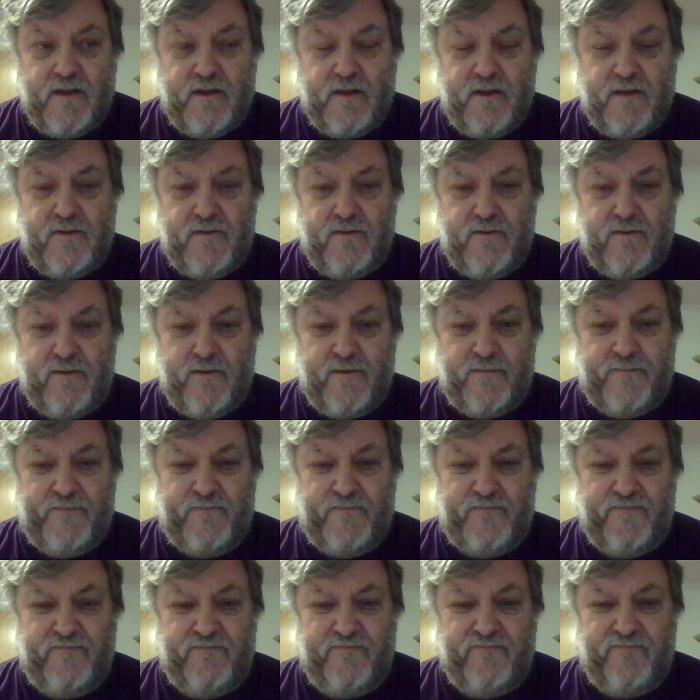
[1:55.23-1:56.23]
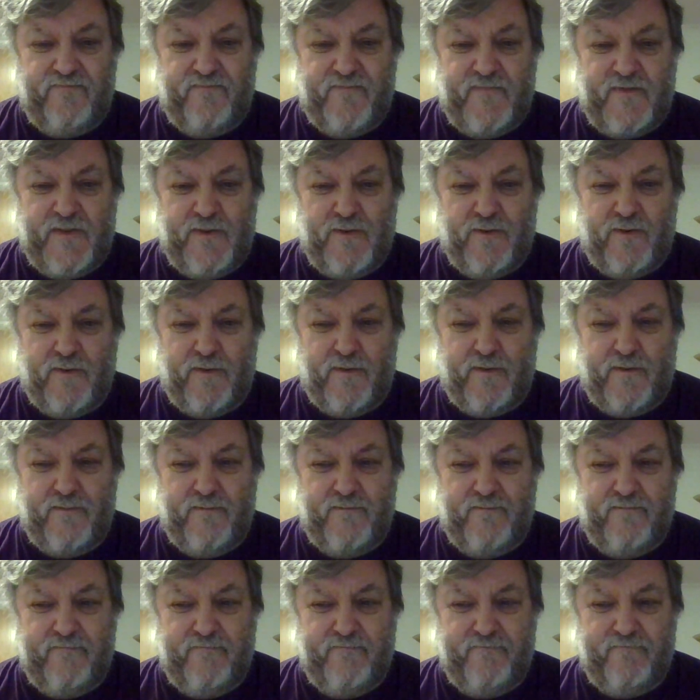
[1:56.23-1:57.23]
You know, you know
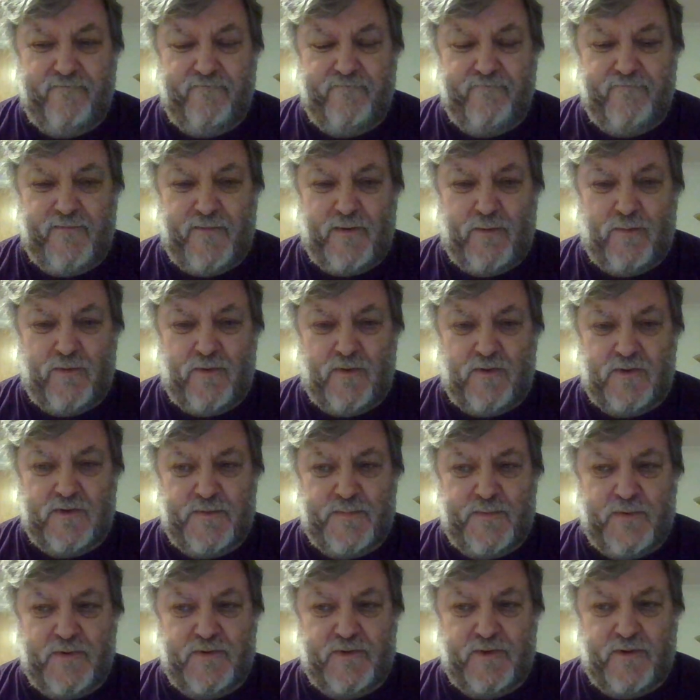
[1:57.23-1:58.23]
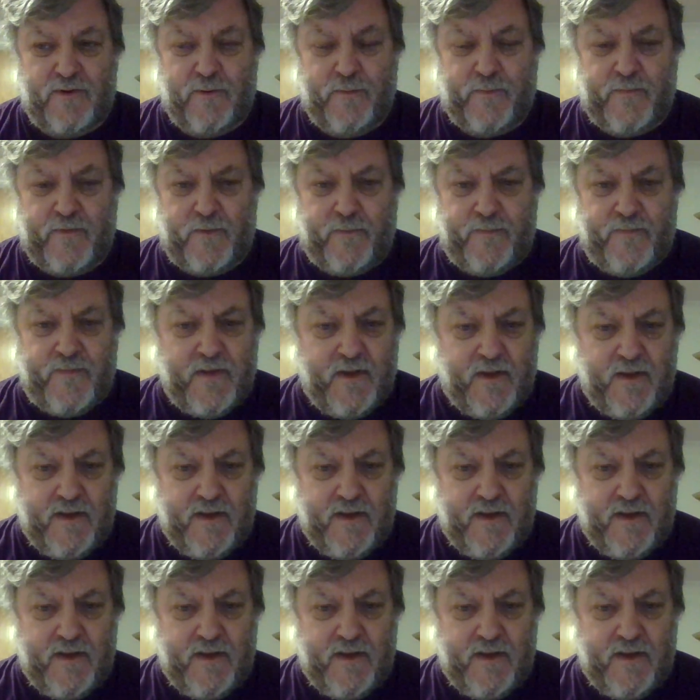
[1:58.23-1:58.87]
that we're all supposed to come from.